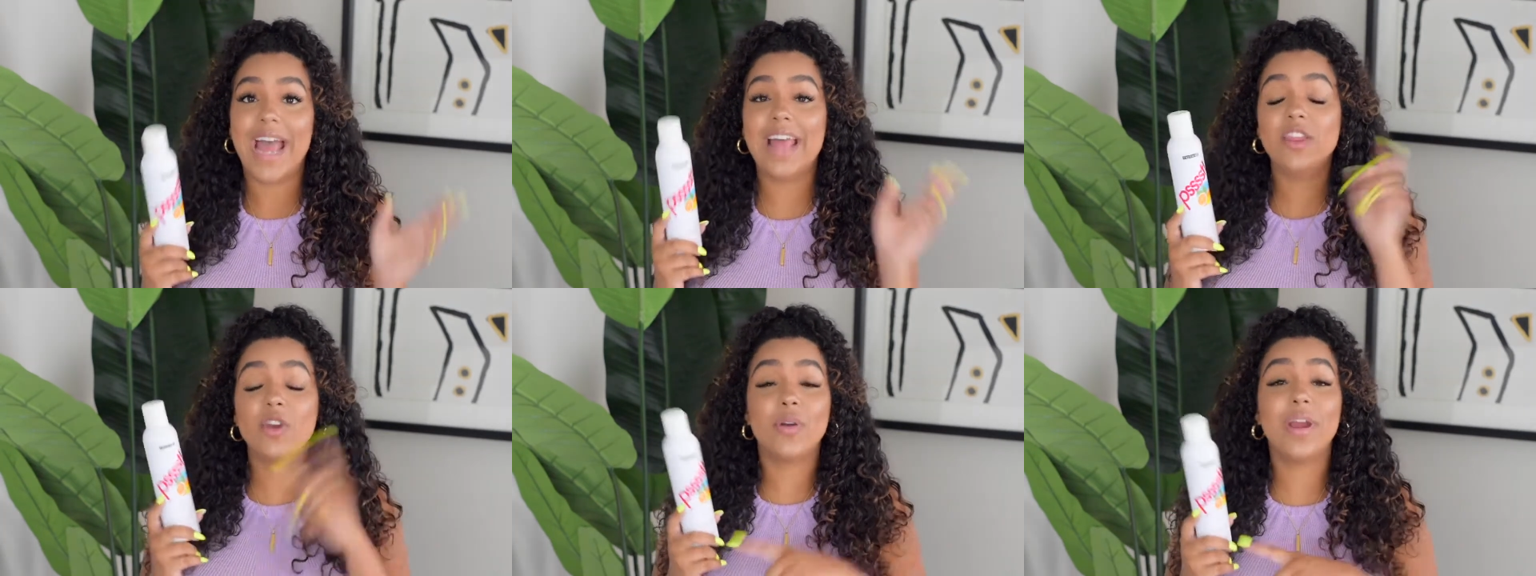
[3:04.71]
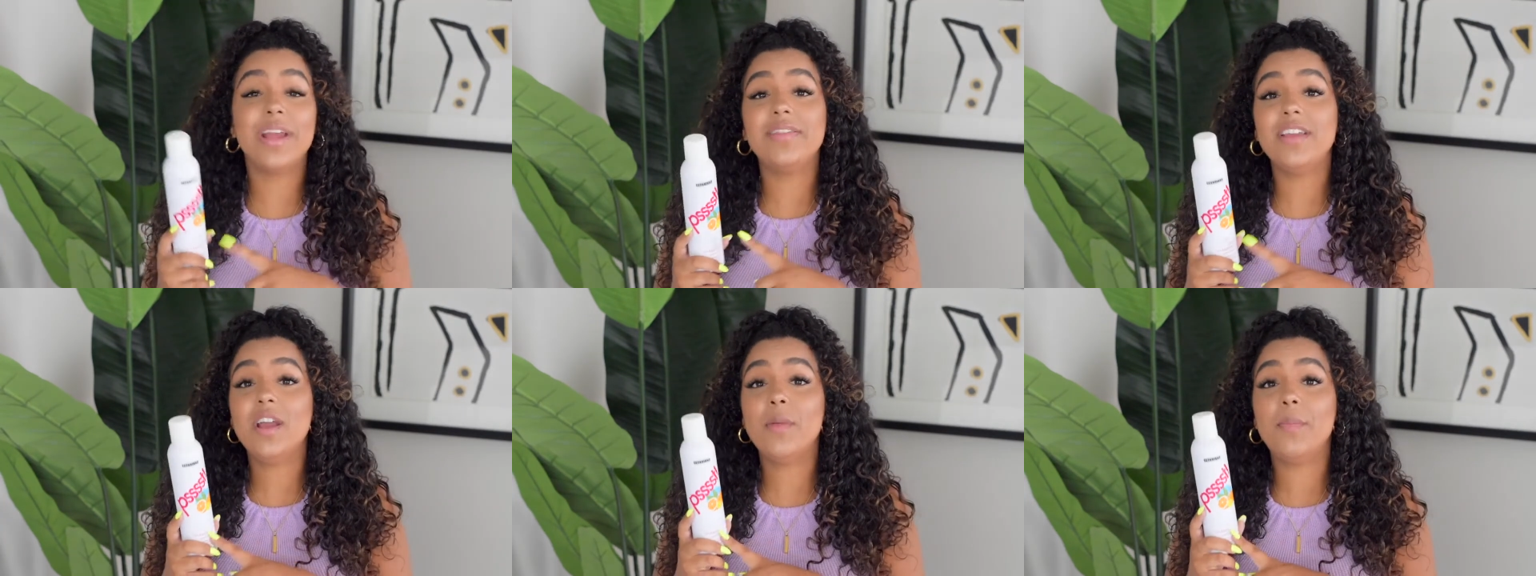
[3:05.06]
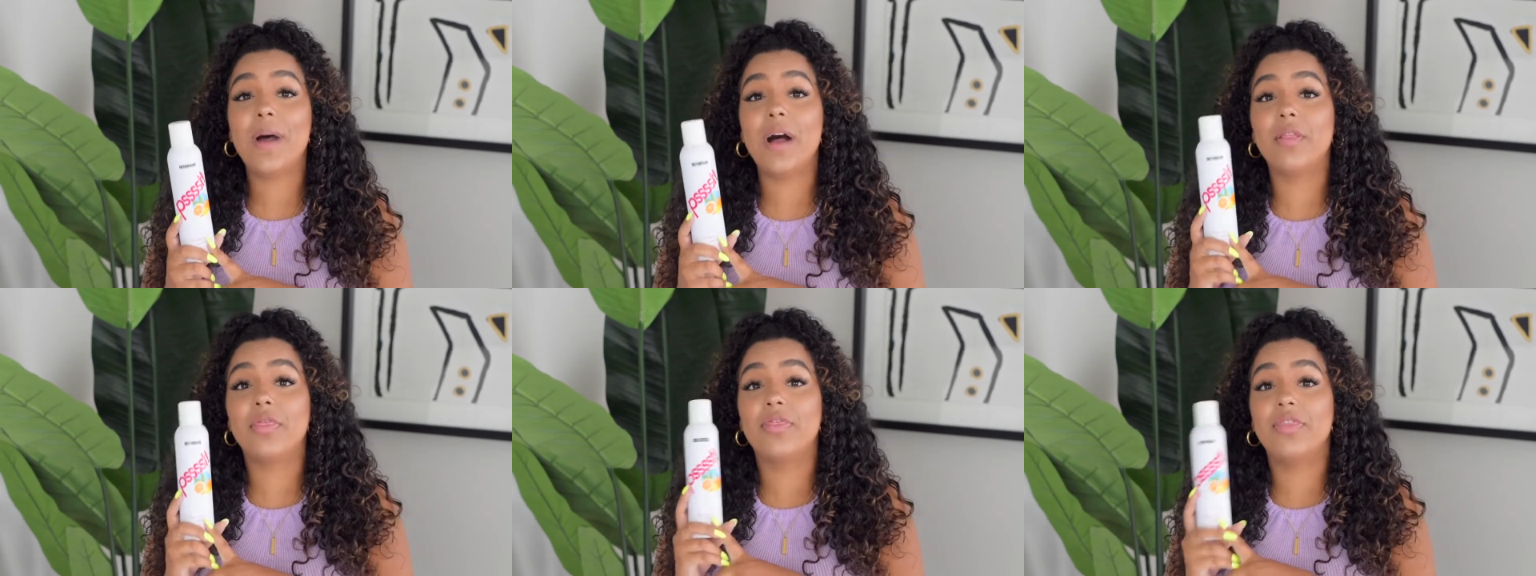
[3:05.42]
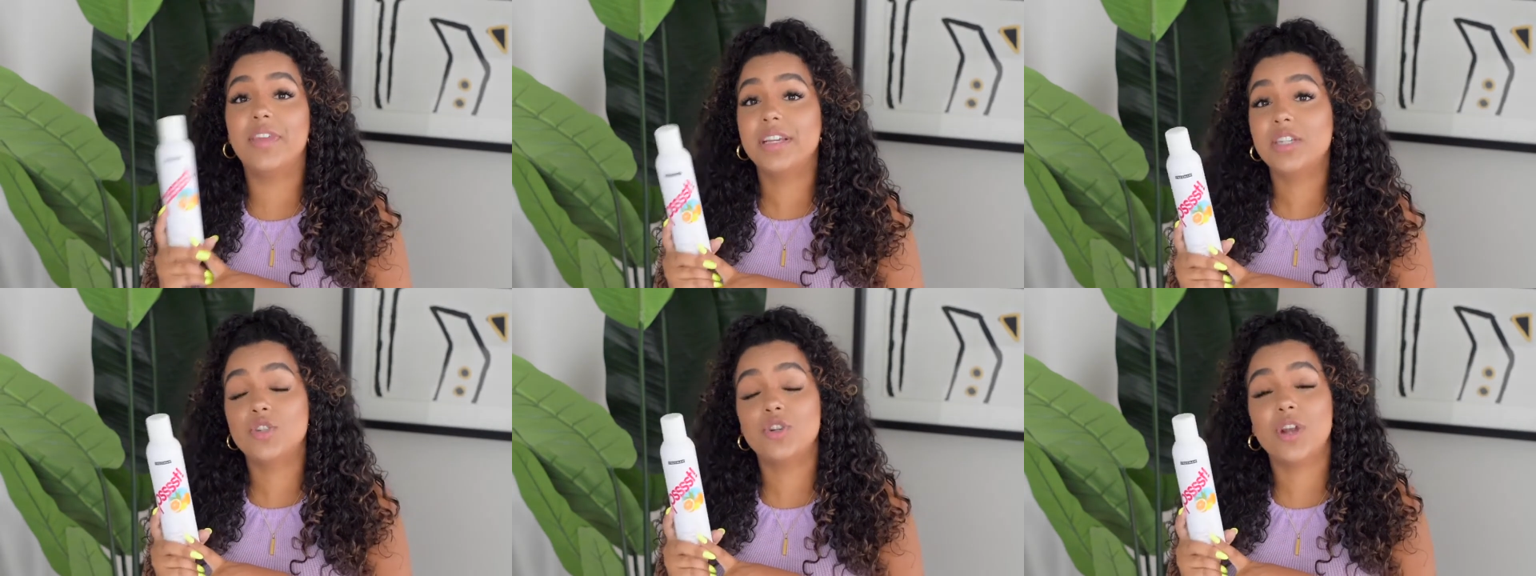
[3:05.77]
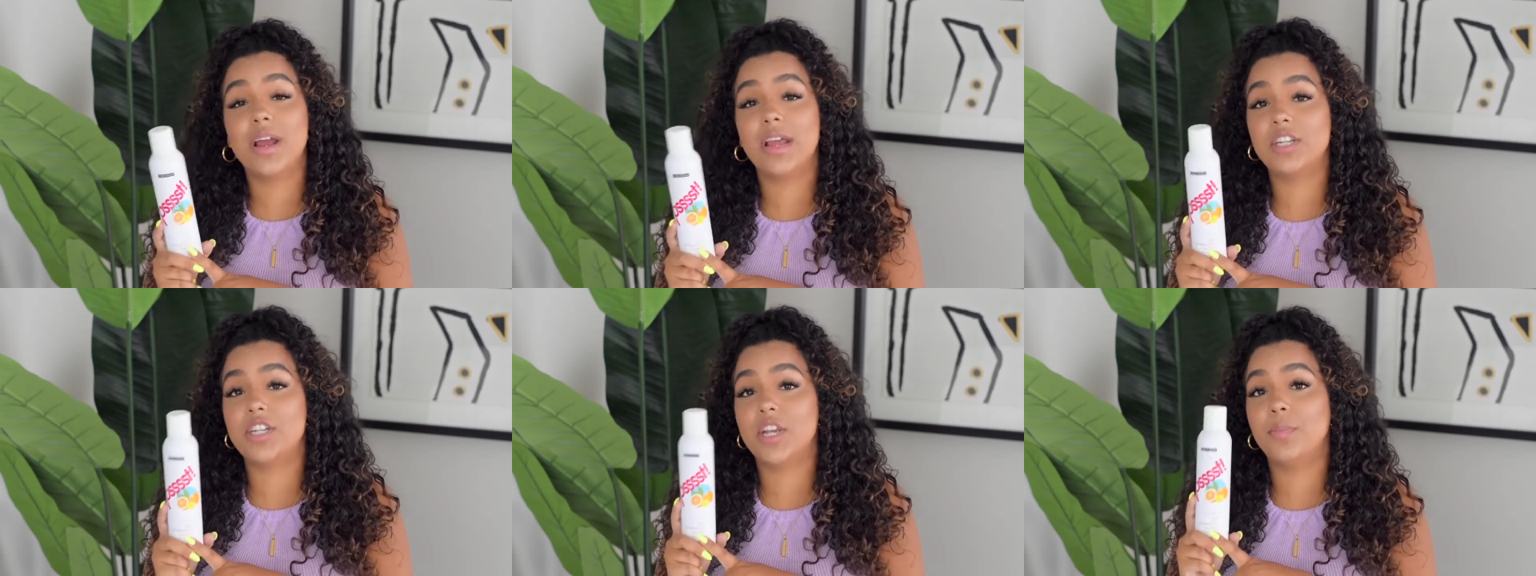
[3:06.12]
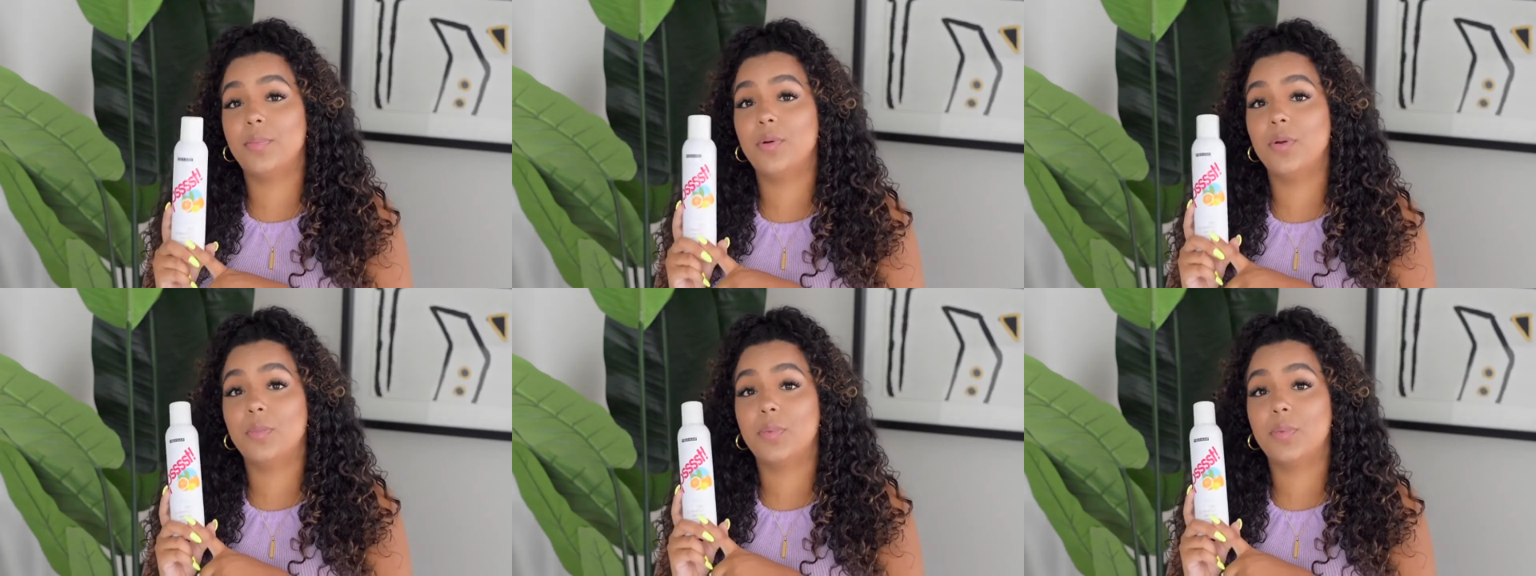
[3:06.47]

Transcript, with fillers: And the great thing about this dry shampoo